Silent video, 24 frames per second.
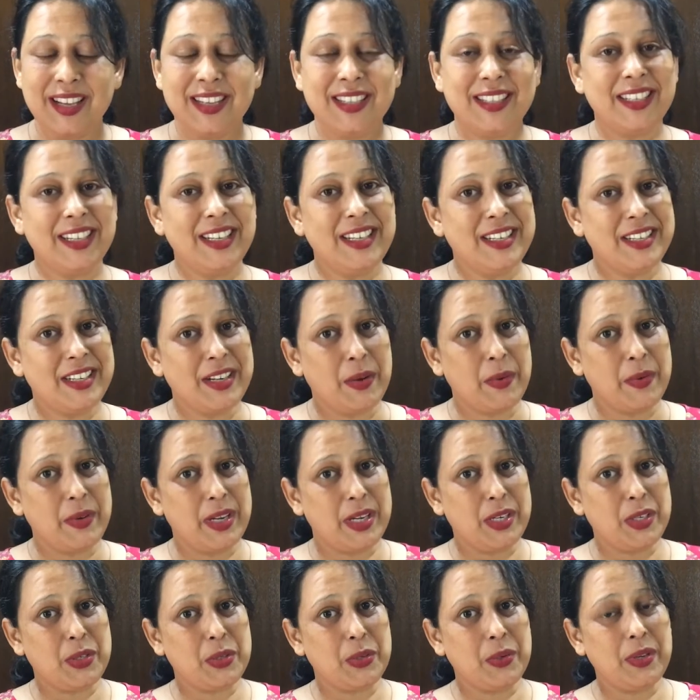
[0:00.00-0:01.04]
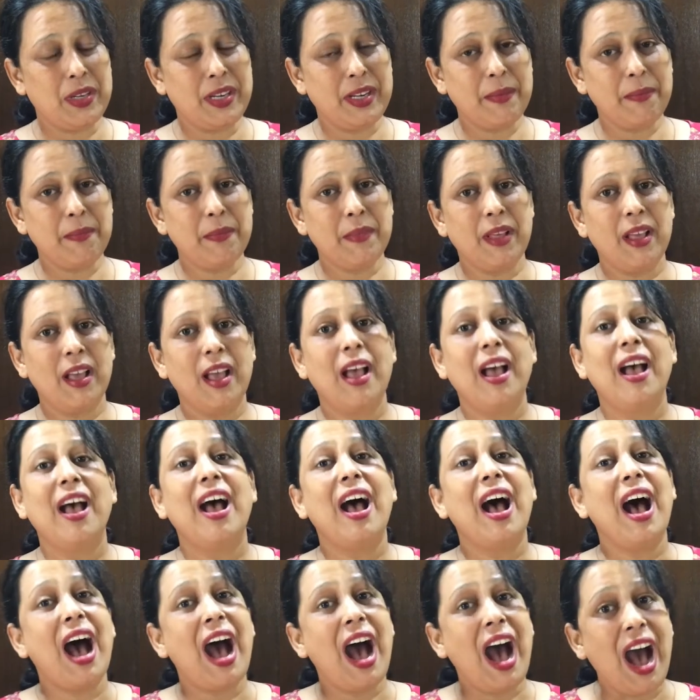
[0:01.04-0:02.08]
turned round and told him,
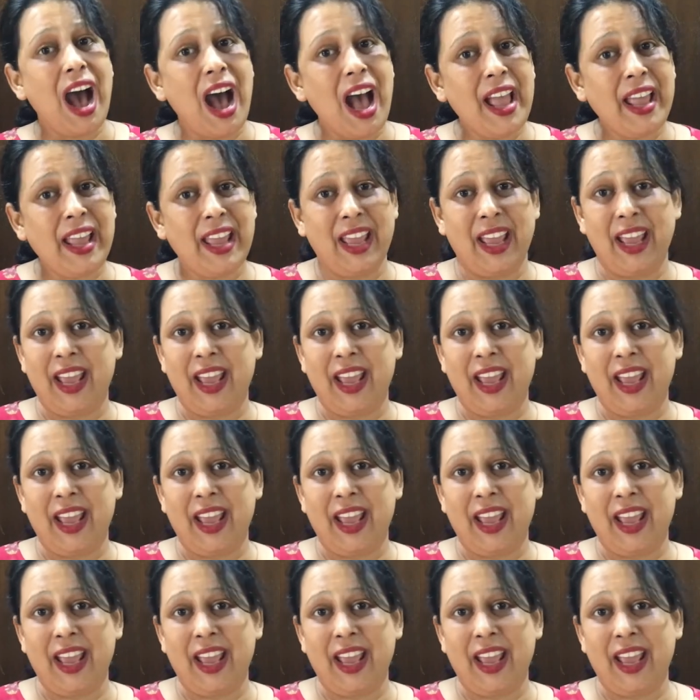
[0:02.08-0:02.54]
I